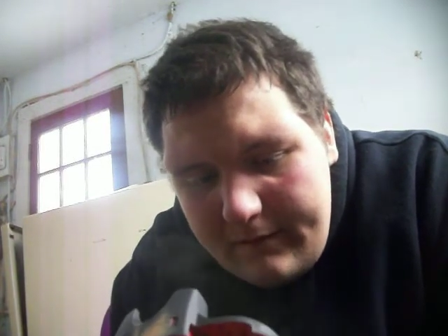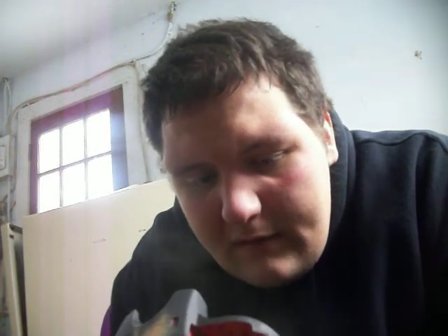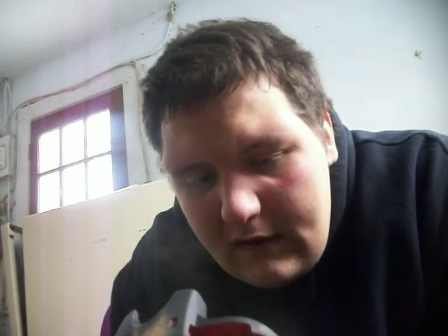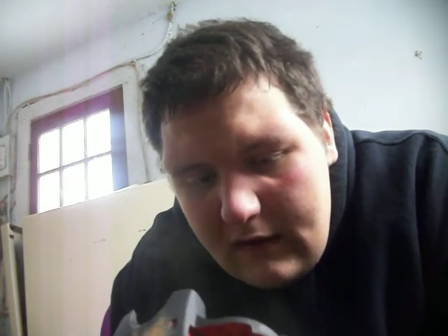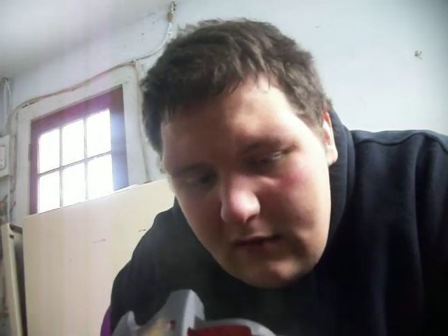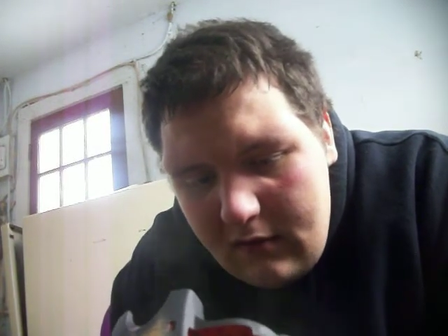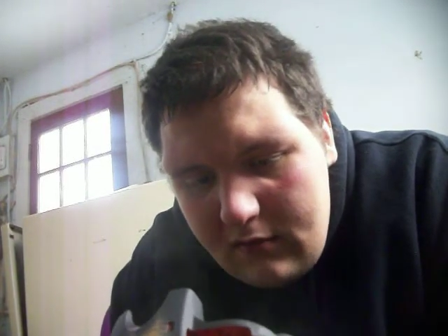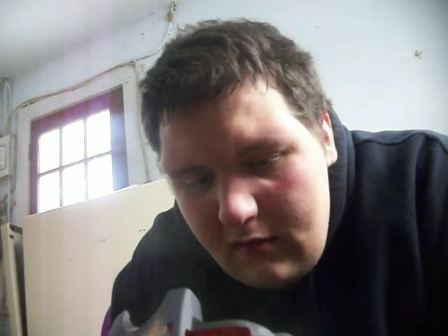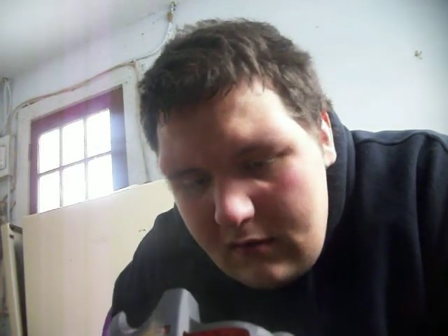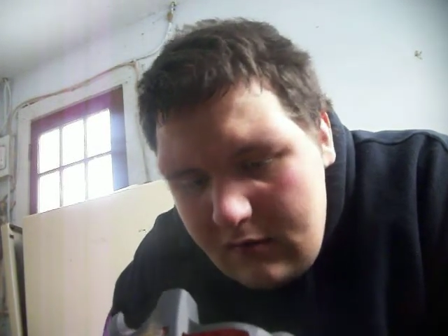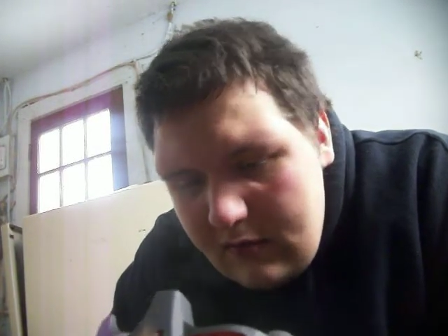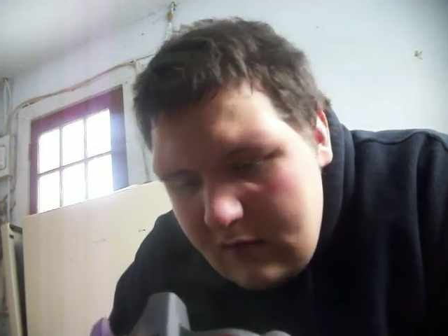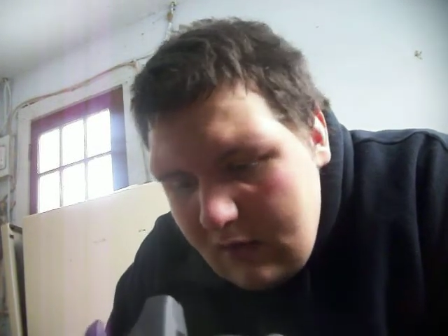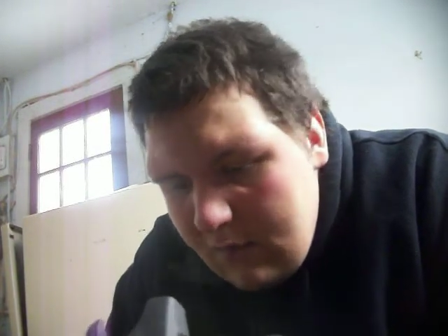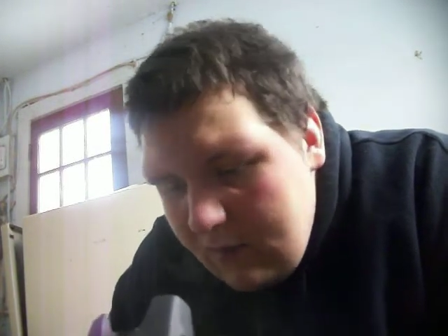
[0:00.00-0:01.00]
You know,
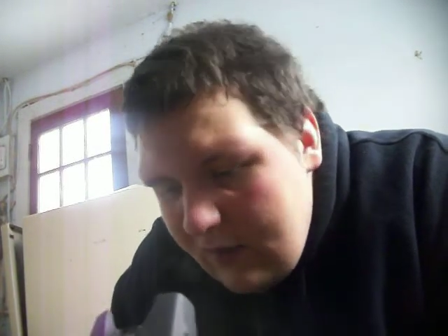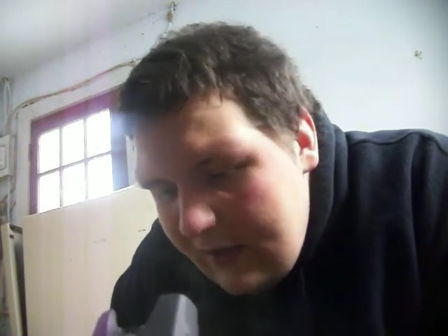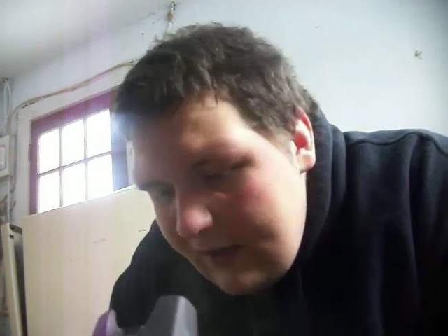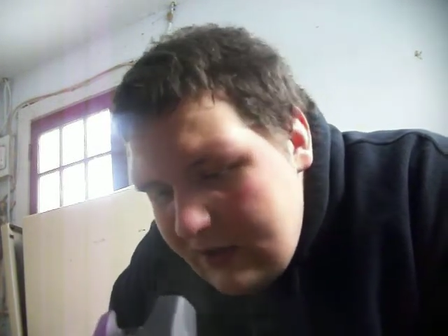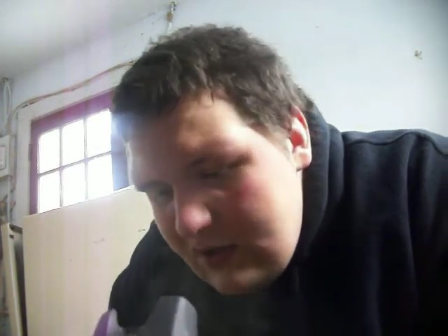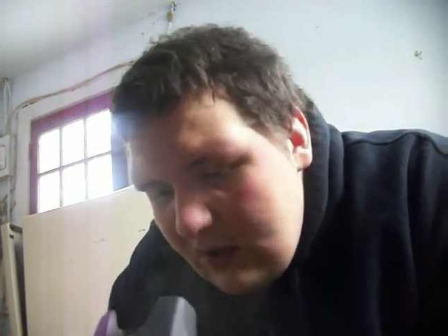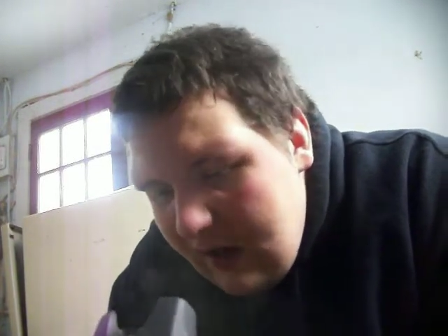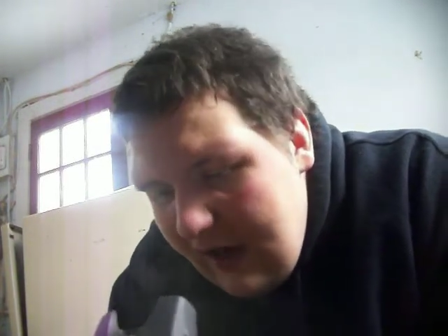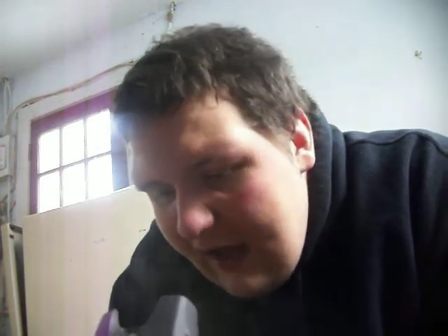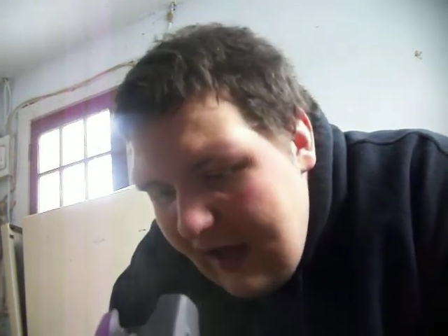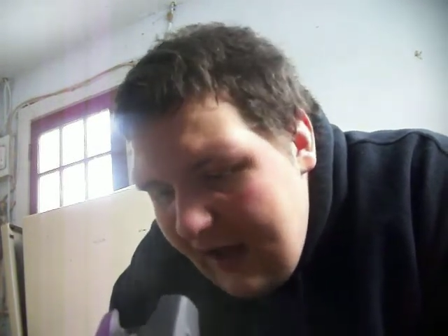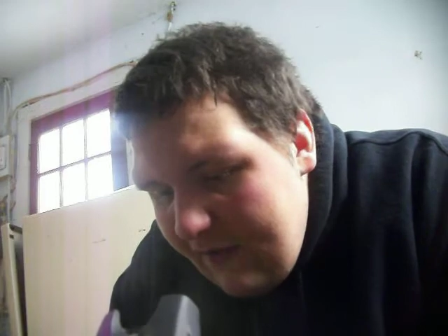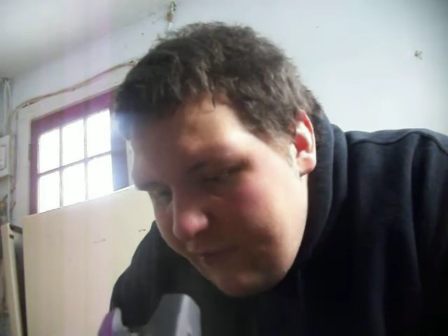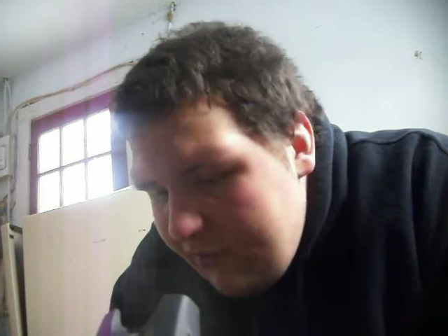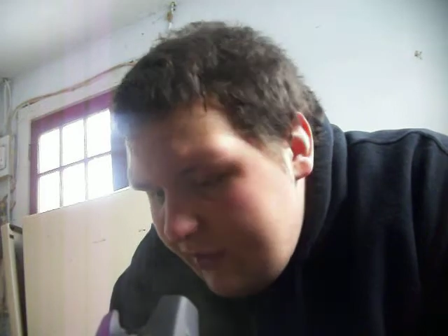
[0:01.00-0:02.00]
the one issue I
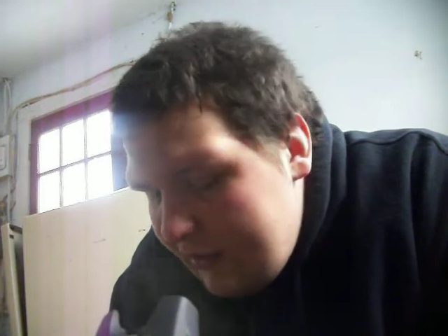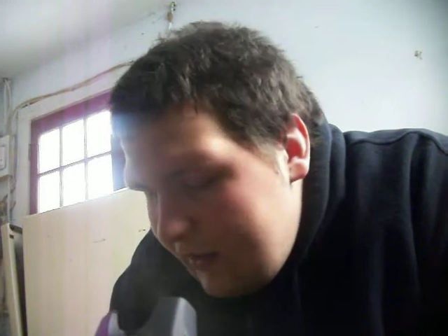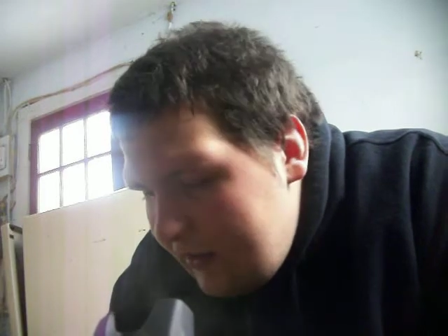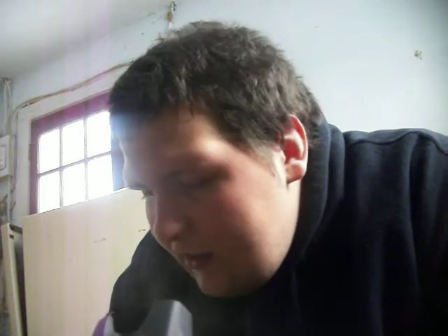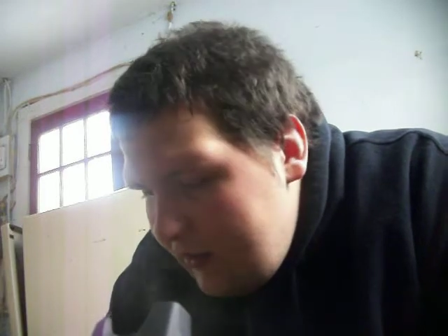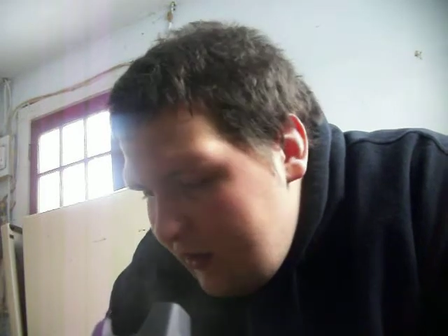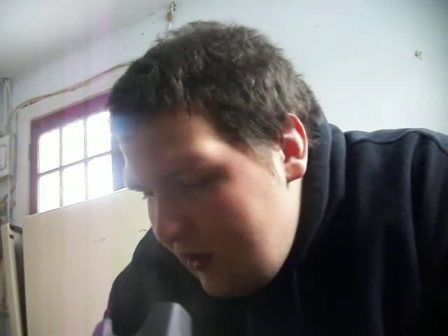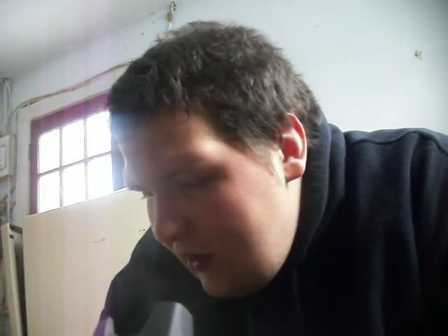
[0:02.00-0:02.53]
have with it